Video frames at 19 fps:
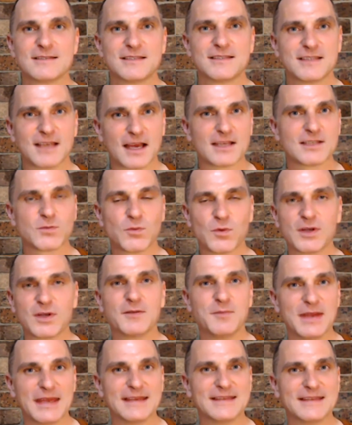just what it
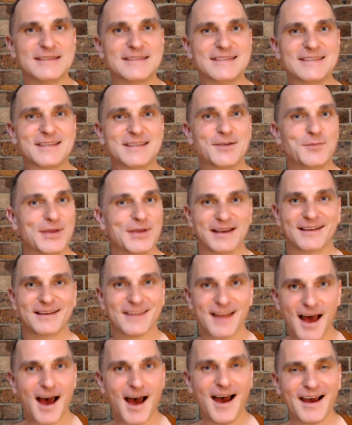means to be
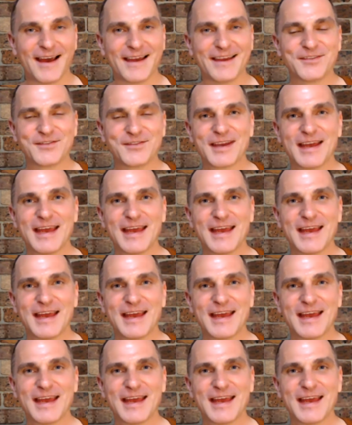alive.